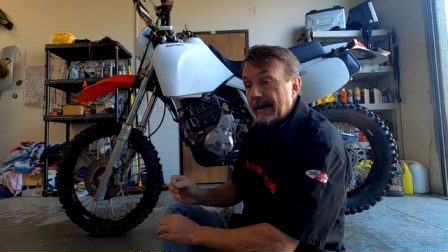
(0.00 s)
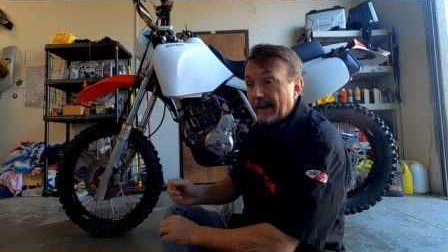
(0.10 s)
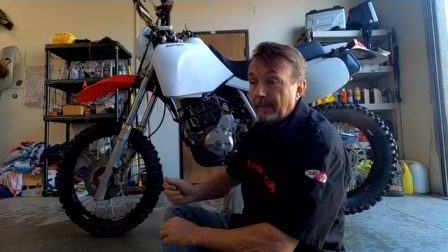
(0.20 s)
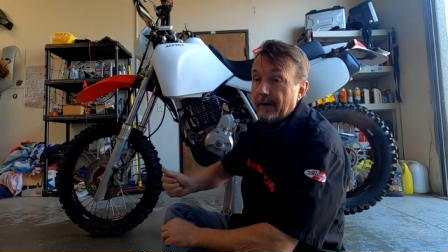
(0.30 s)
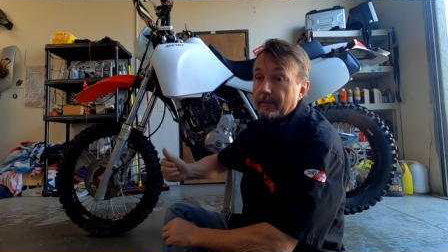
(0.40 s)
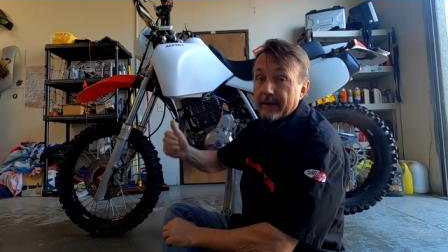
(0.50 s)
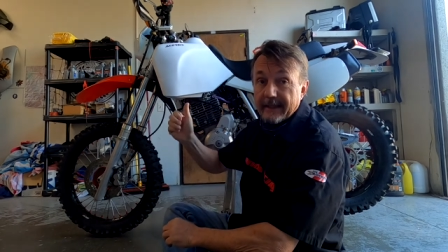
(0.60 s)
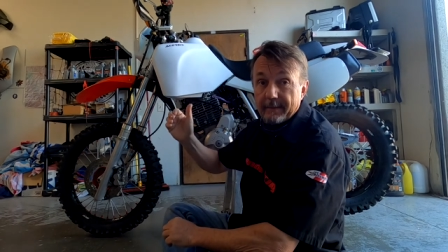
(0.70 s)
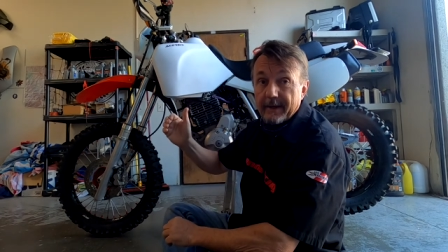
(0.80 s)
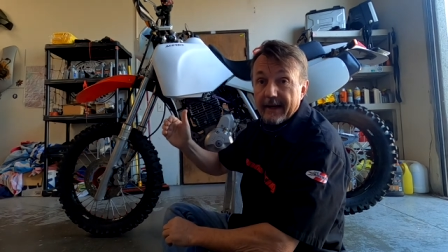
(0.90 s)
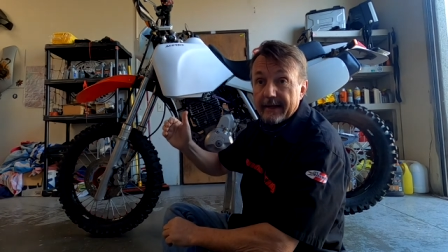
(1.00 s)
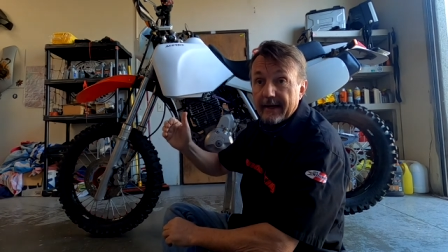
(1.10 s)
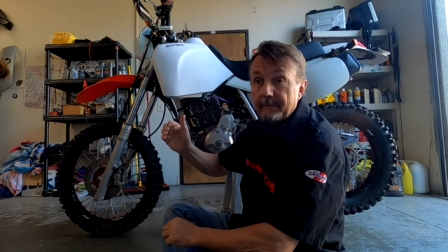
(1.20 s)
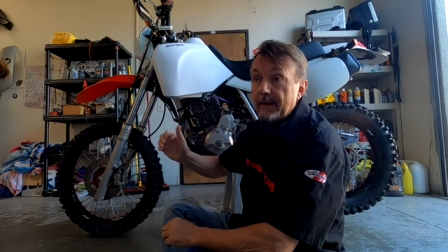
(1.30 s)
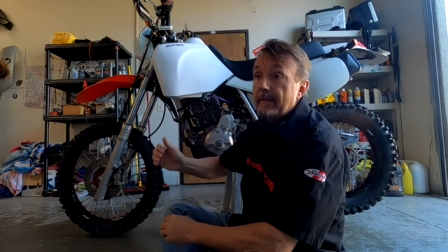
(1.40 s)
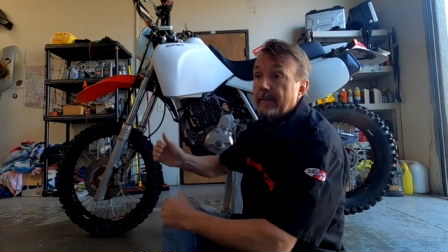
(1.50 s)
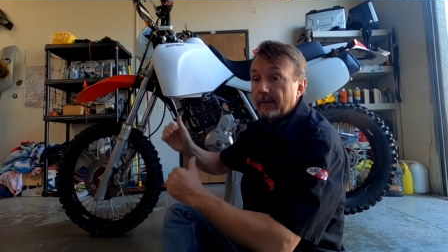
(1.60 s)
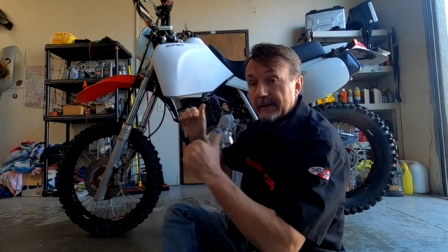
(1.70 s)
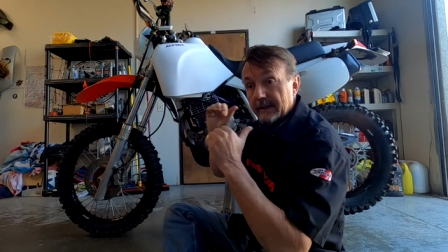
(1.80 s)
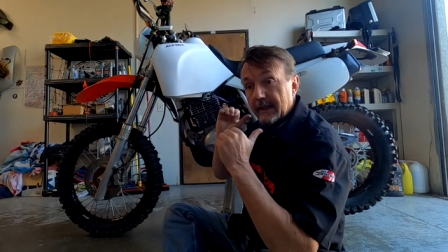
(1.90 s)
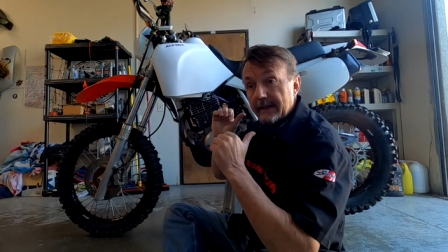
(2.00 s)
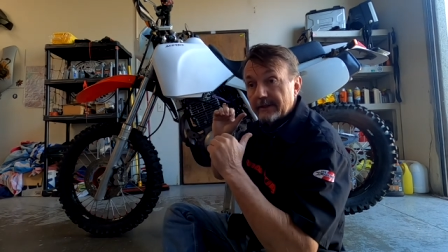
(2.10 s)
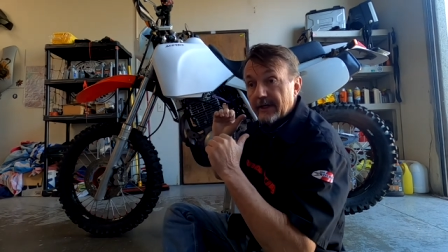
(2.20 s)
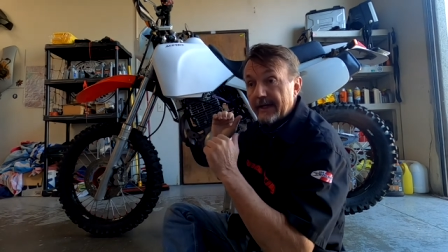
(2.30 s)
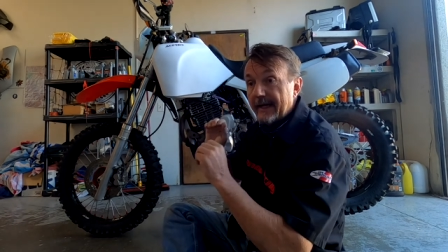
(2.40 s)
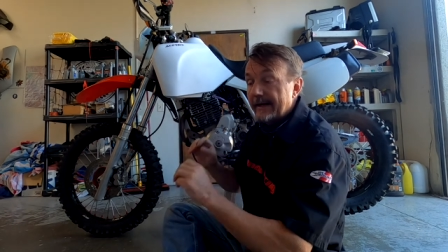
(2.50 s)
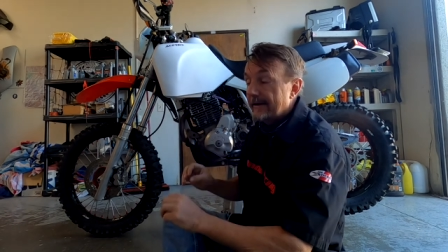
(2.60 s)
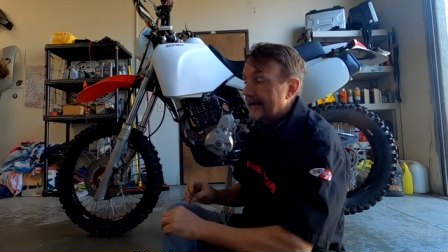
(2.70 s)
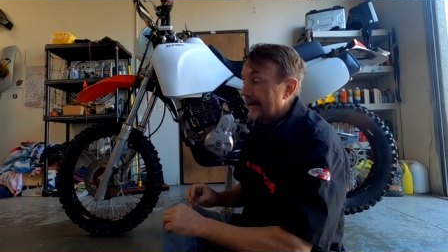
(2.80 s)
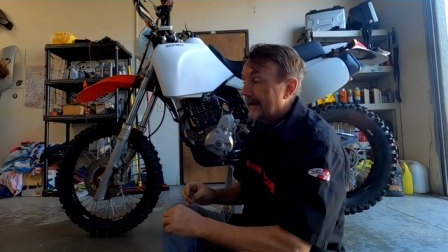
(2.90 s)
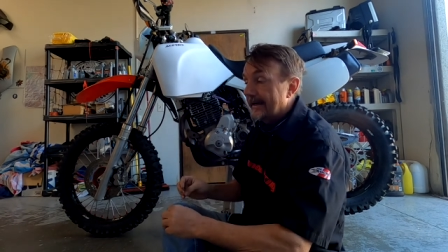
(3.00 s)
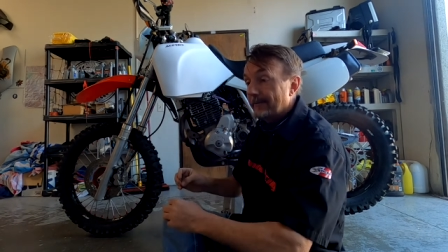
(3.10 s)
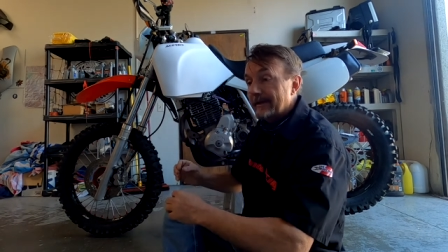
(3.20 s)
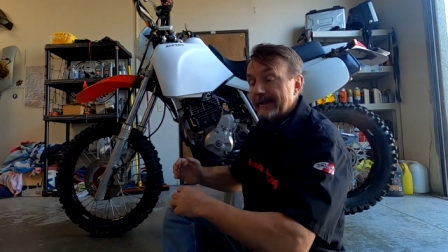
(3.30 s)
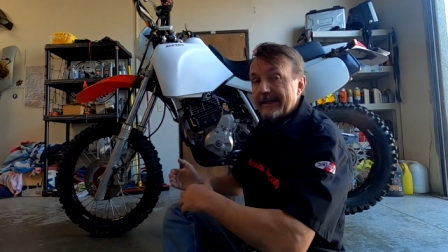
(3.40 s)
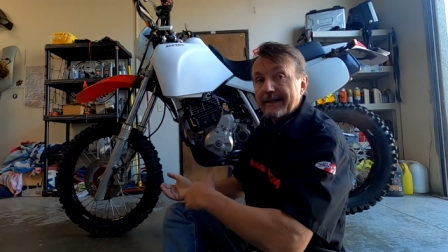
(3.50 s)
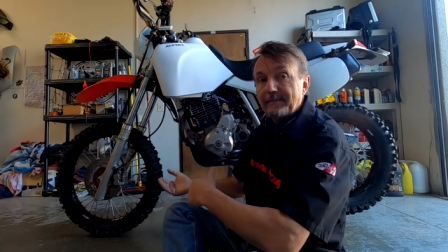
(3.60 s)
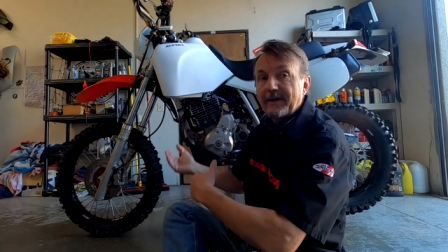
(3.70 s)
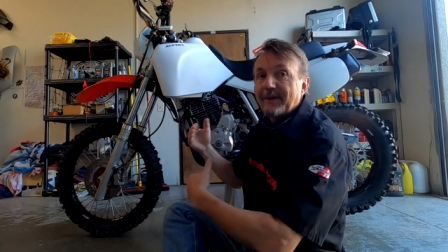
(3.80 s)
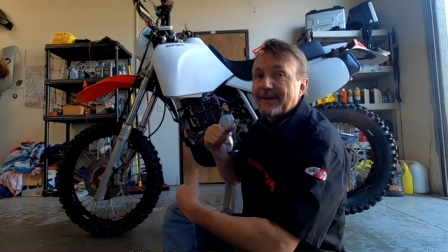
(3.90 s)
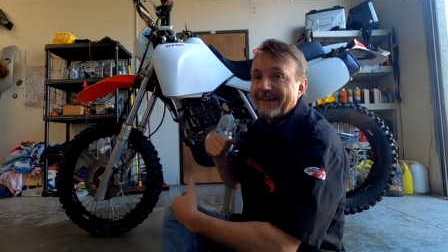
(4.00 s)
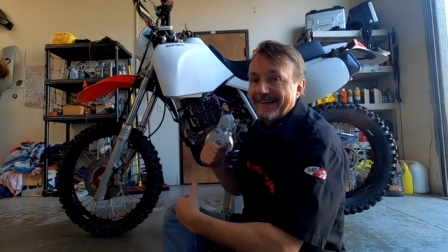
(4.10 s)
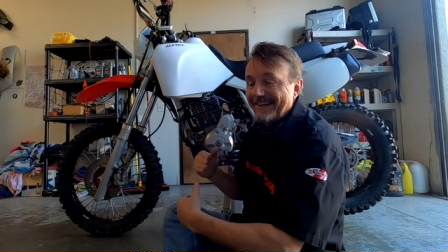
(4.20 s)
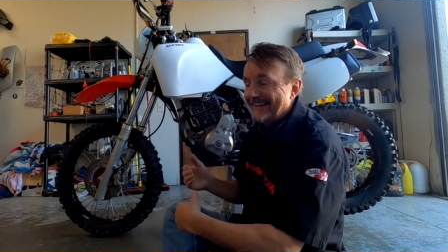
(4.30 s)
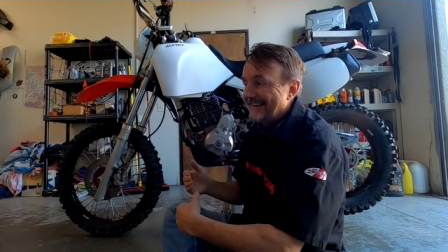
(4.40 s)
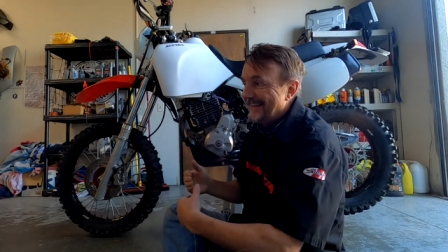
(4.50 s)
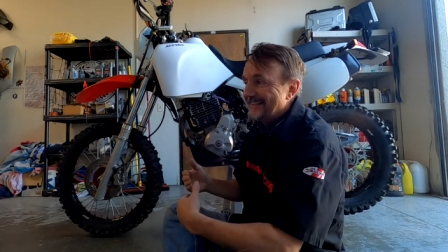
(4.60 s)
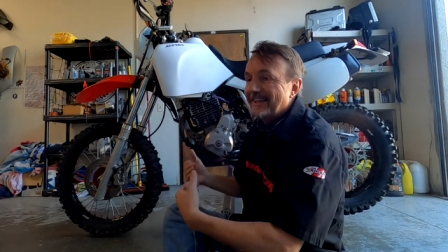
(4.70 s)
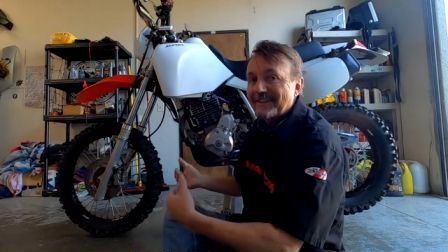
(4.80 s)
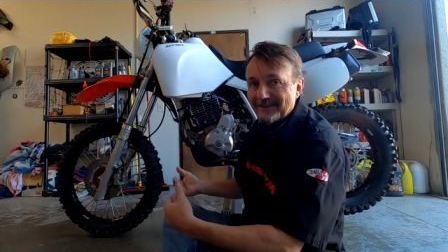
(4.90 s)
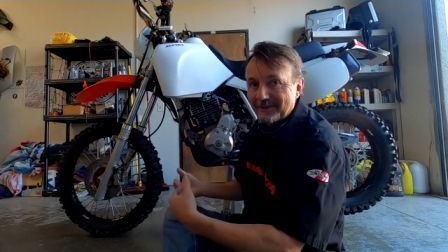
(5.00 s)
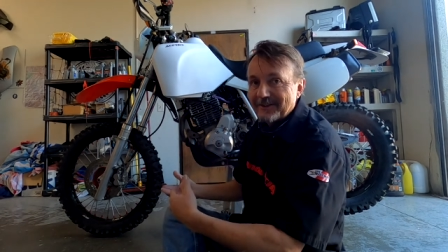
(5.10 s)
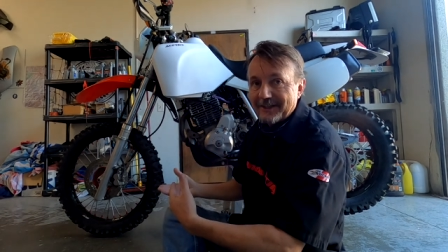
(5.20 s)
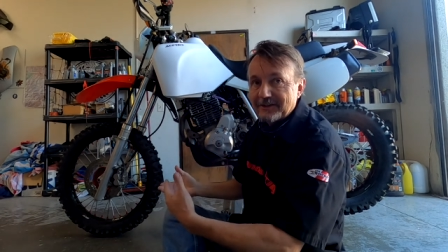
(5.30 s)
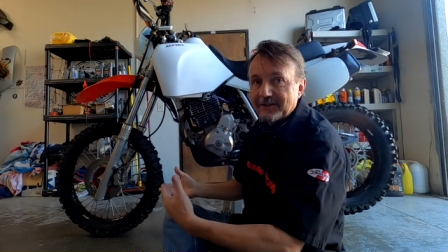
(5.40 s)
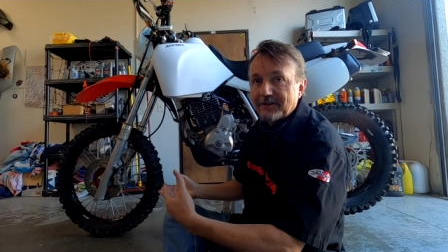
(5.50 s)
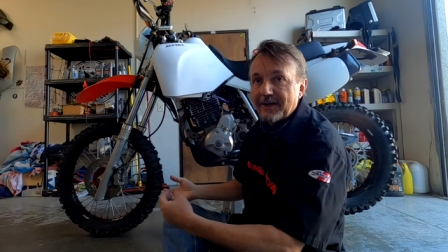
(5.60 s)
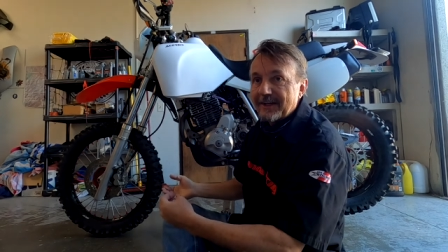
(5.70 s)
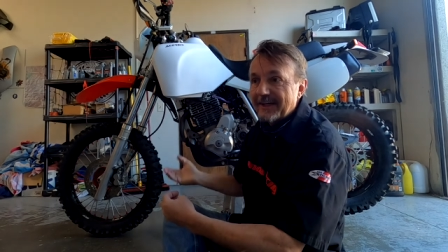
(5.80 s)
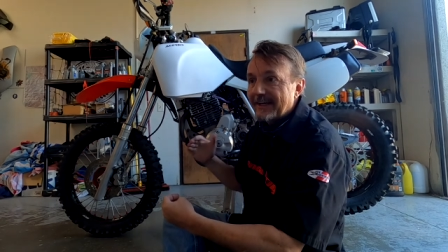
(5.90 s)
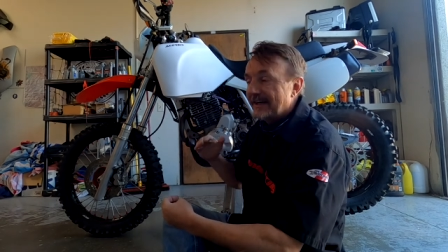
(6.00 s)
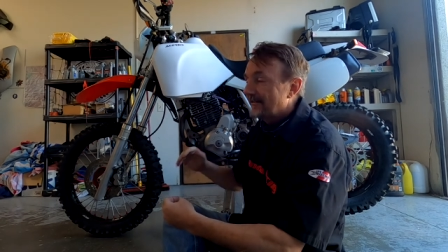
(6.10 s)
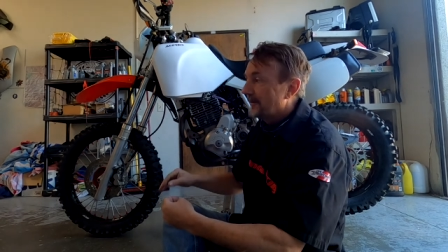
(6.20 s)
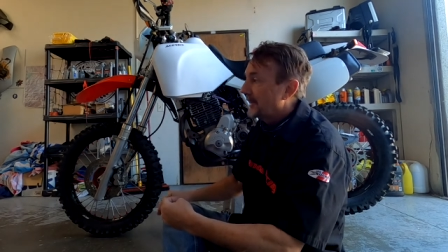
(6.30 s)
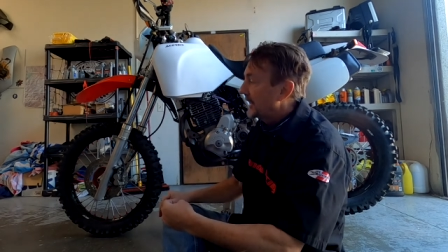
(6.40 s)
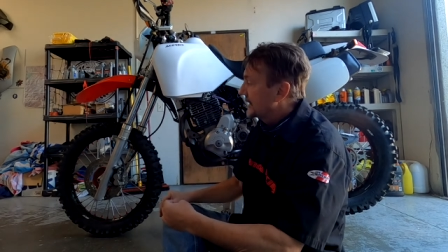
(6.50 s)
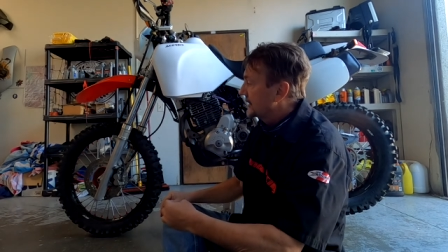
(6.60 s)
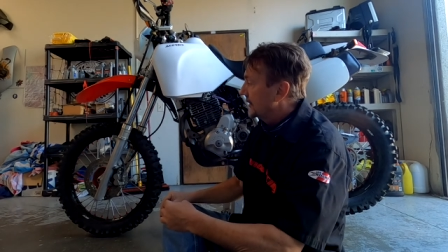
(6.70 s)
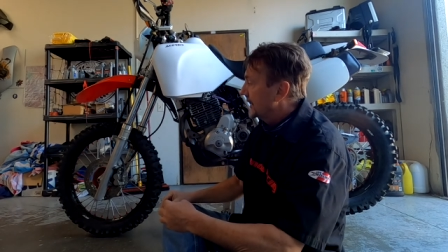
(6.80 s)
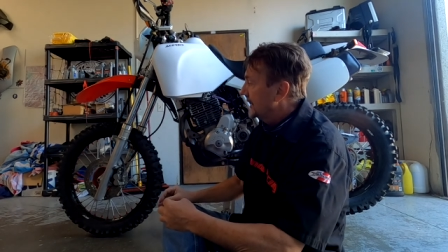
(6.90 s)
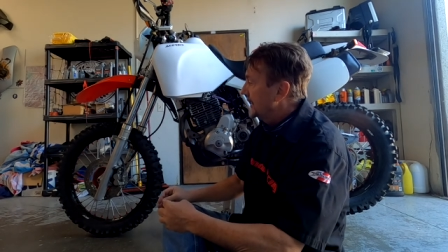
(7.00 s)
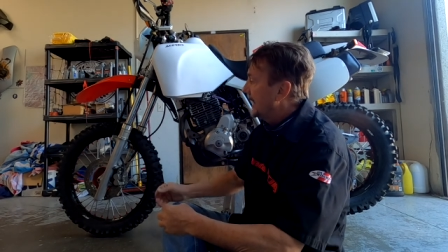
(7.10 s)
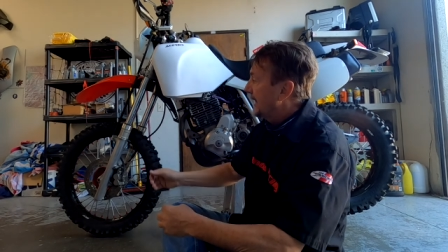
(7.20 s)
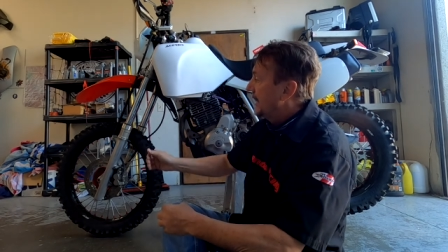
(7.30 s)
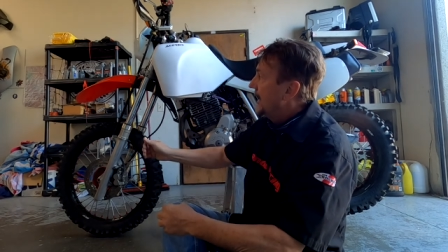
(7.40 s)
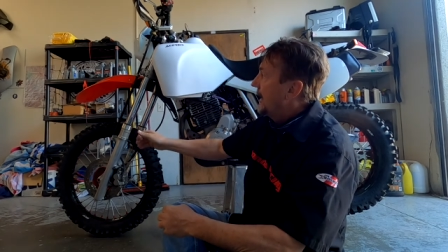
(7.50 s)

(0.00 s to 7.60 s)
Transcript: I'd probably bring that back up, but with the luggage I had on it, I really need to be able to touch the ground and get off the bike. So I did that.